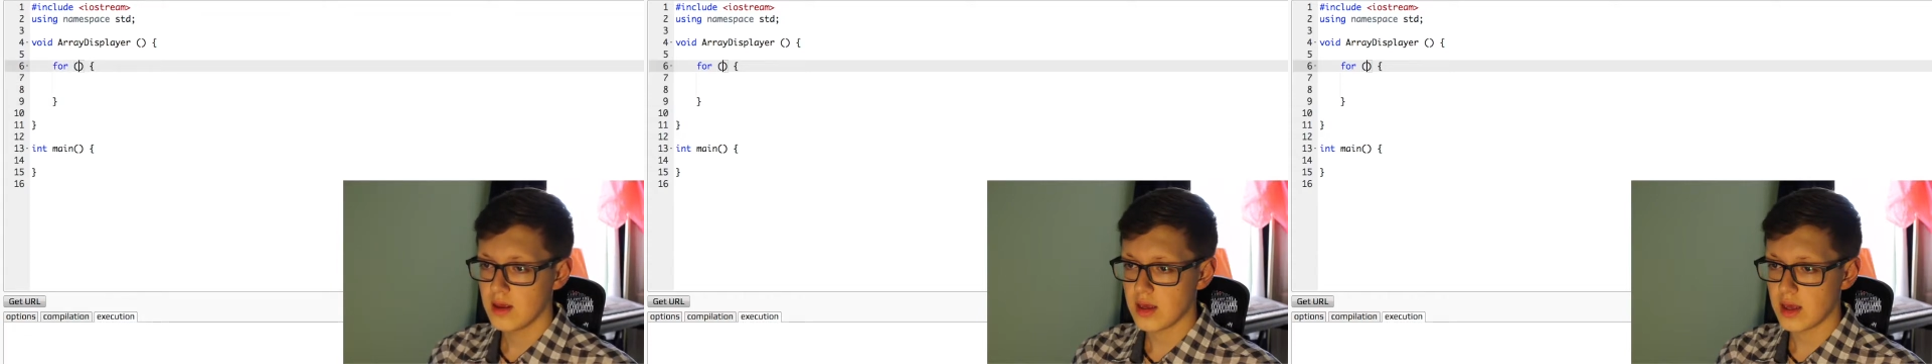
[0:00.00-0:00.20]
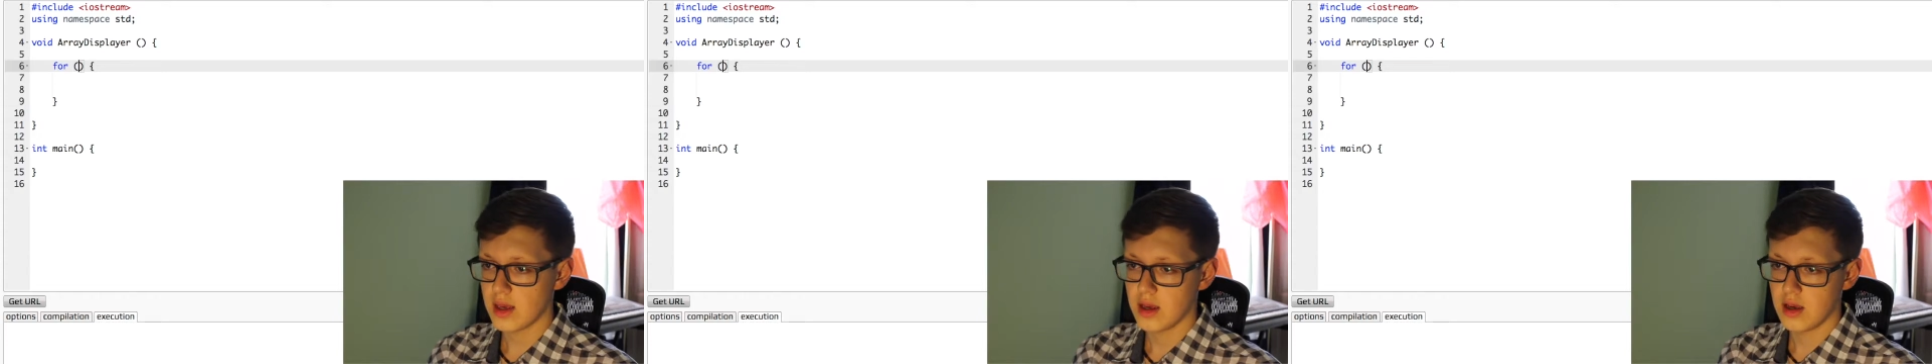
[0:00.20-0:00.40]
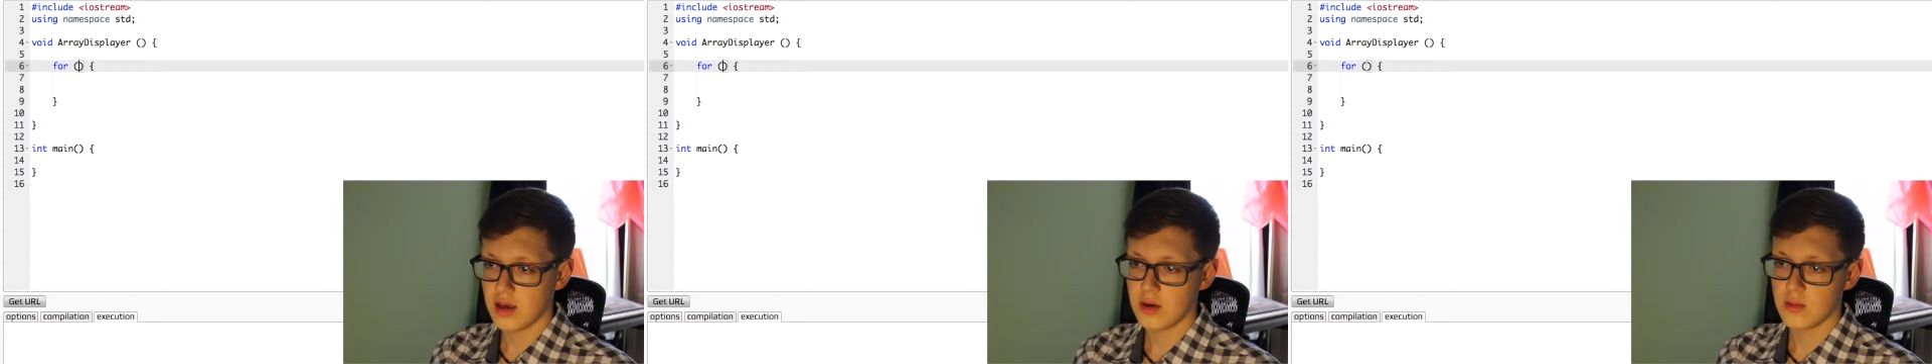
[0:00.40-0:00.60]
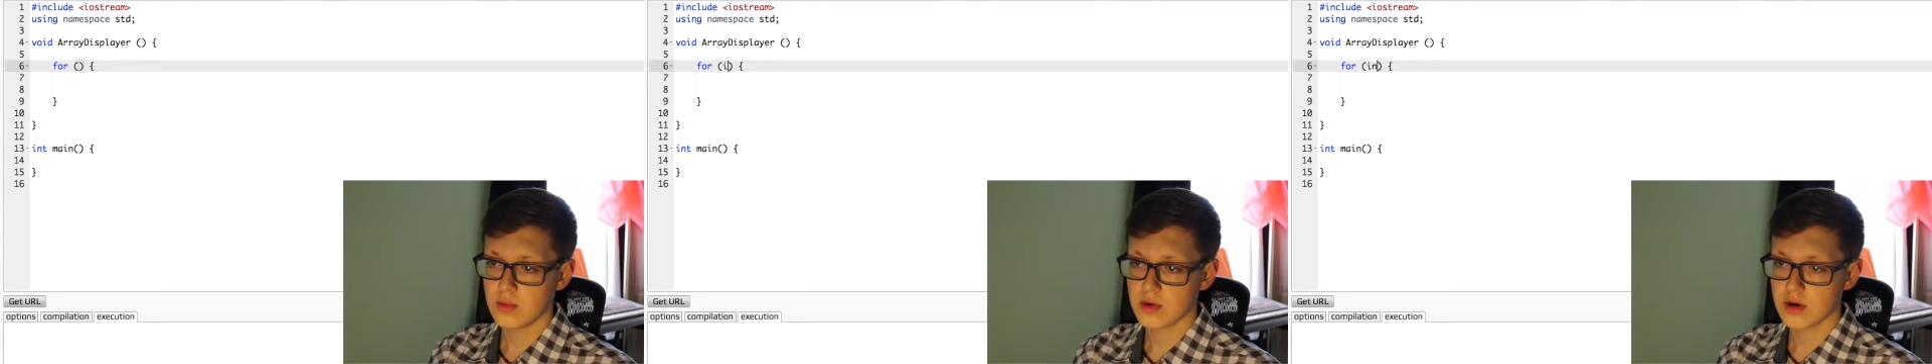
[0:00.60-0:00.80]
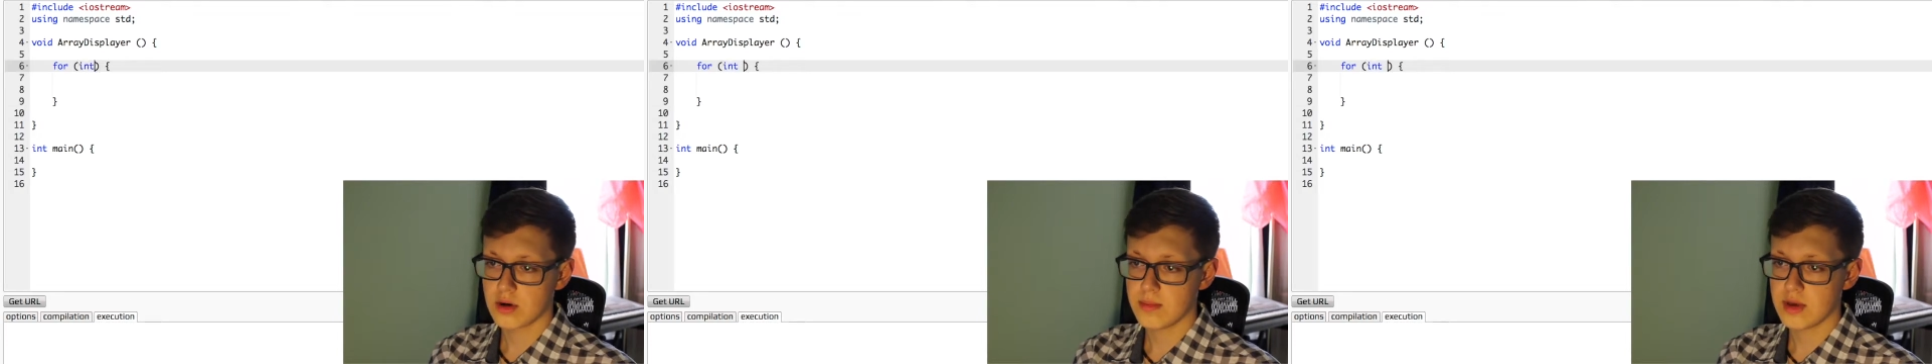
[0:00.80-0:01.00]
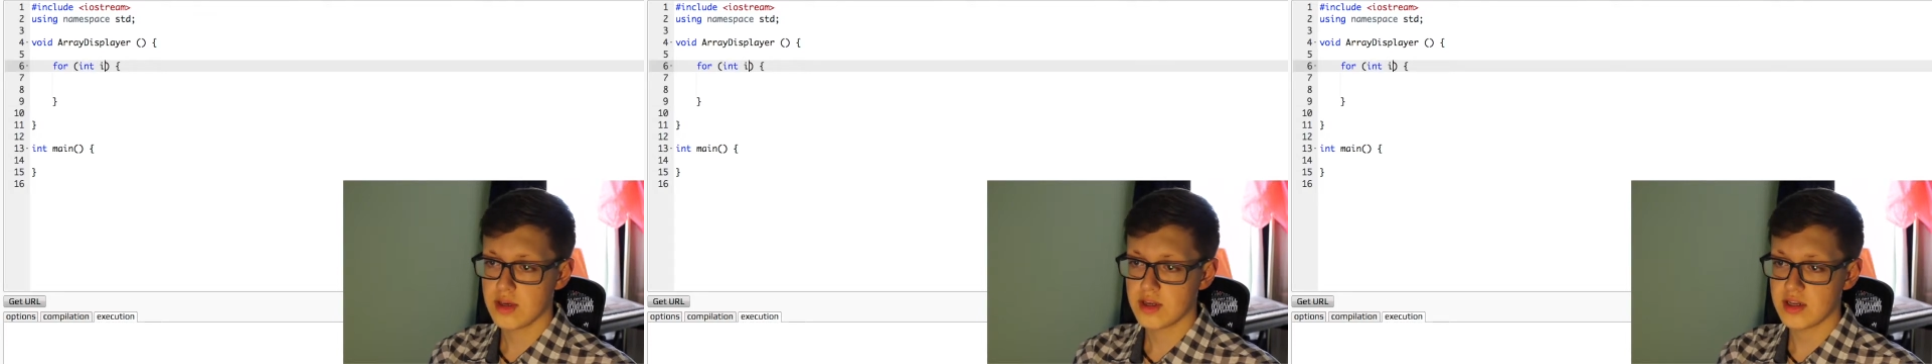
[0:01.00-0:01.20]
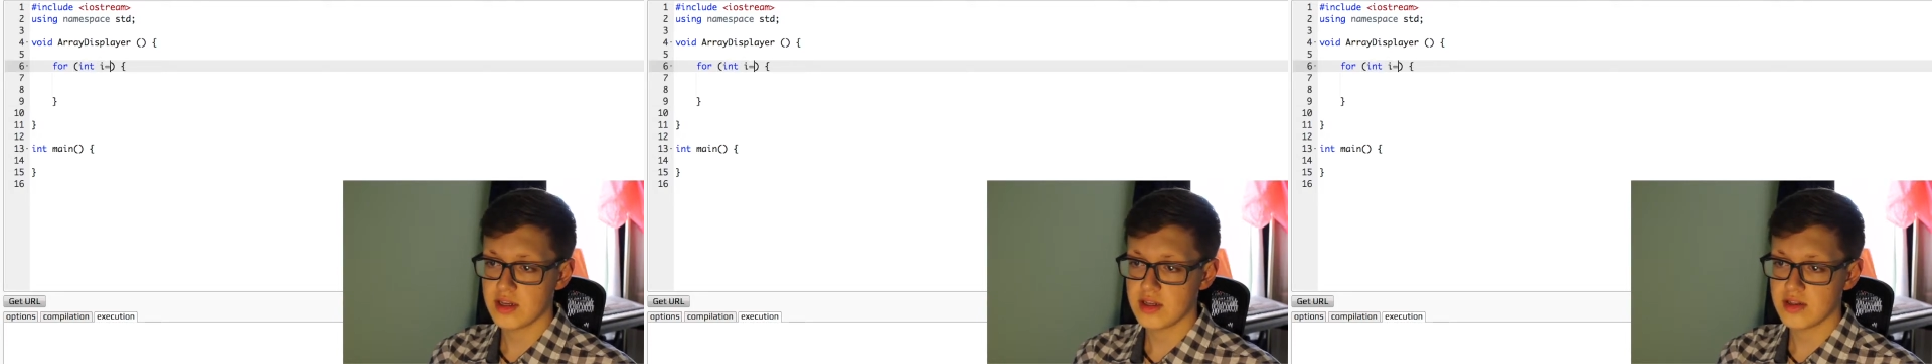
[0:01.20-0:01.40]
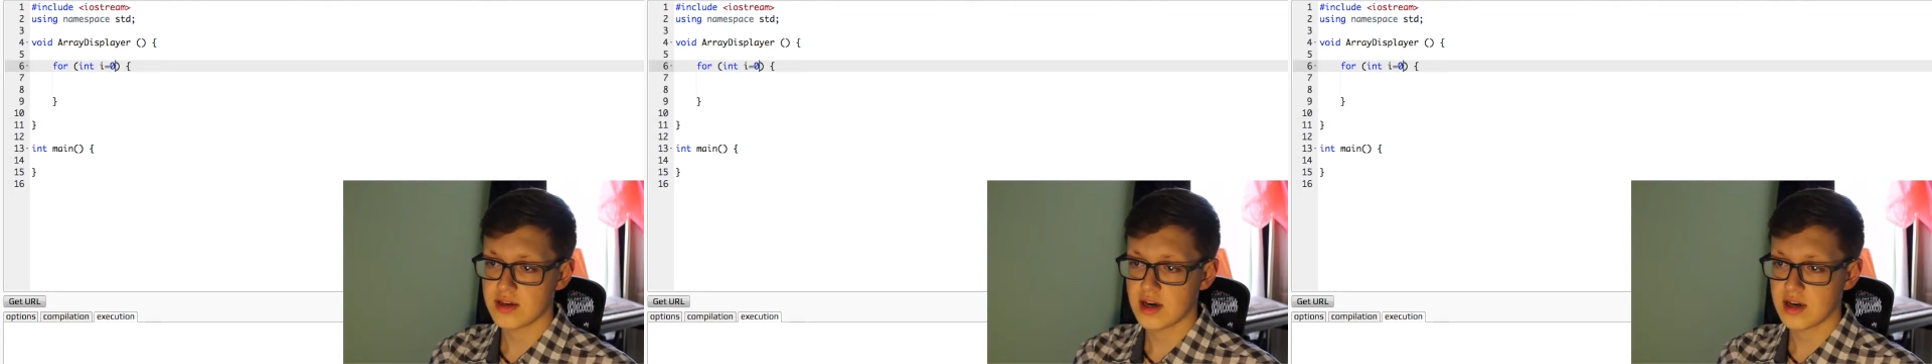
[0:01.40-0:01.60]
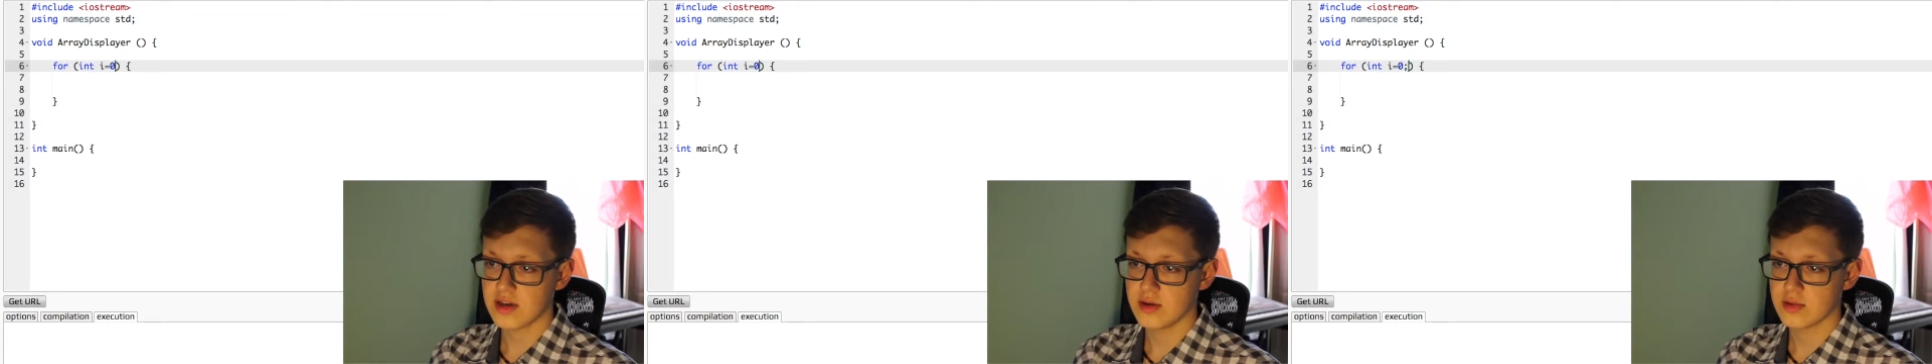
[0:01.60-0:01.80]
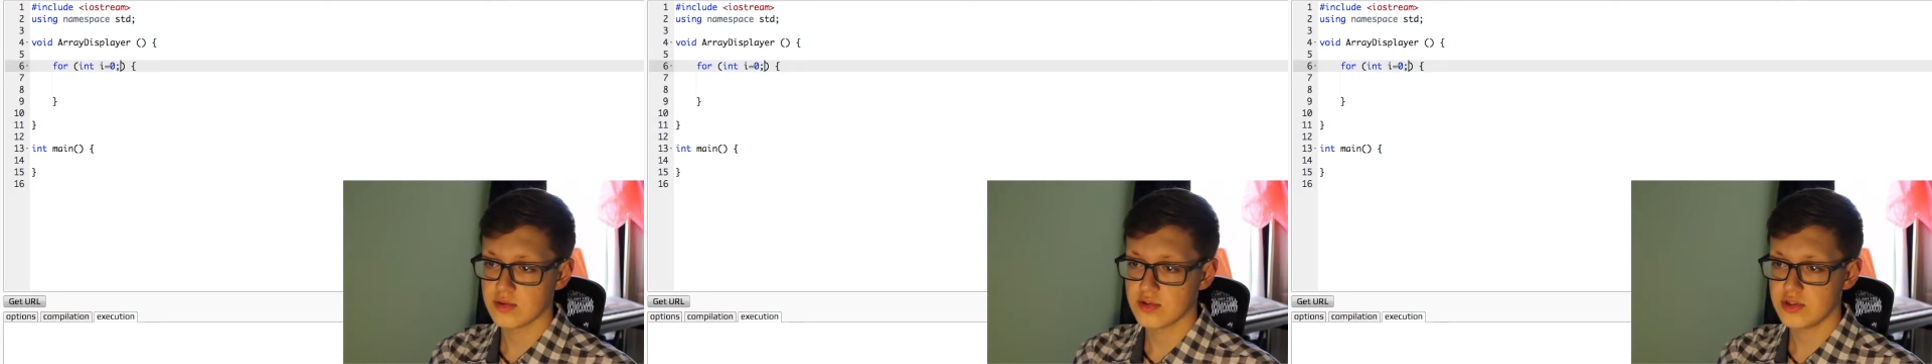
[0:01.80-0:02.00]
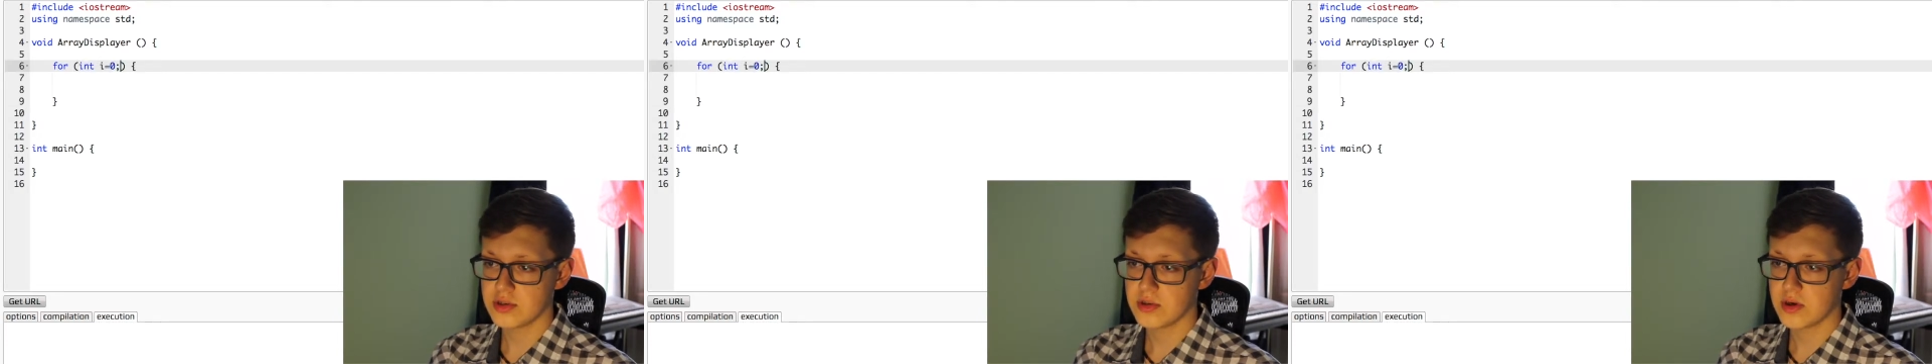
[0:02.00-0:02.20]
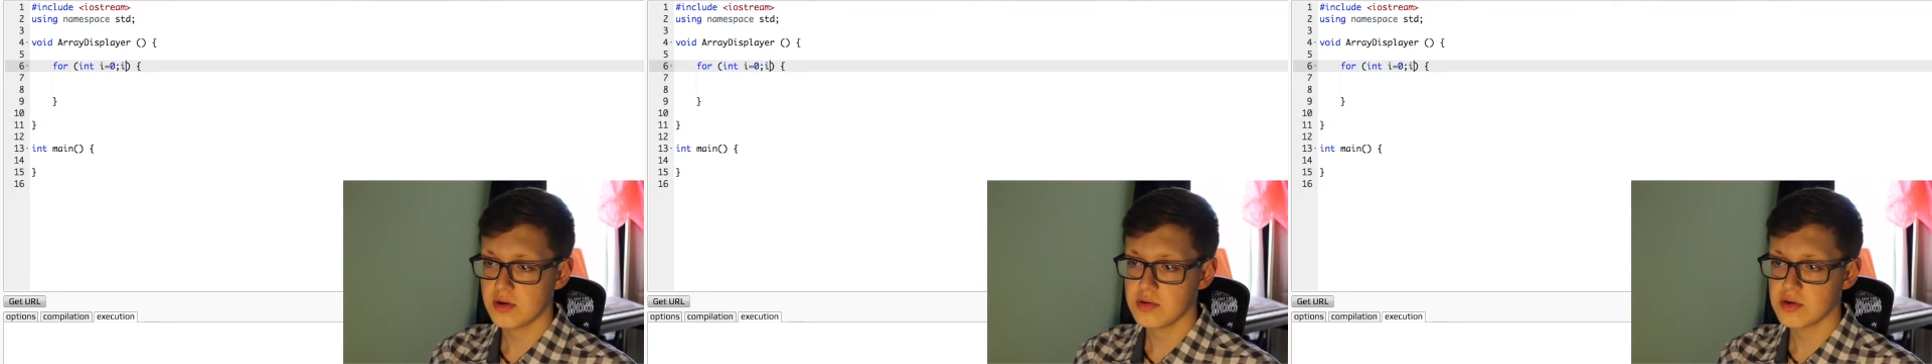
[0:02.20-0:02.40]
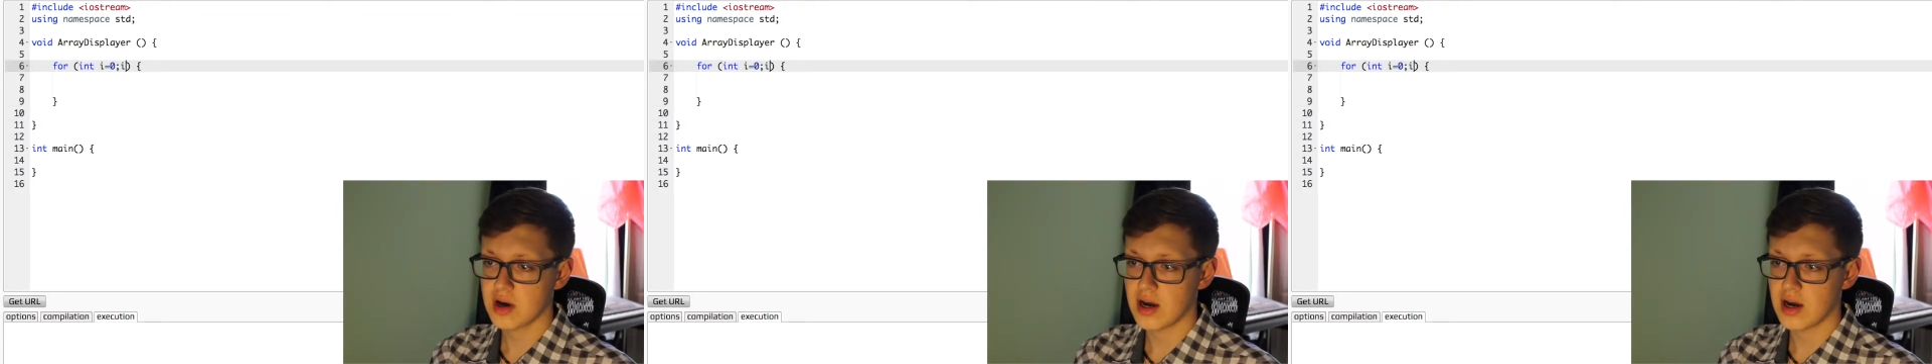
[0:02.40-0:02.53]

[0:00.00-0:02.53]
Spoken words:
And we're gonna make it int I equals 0,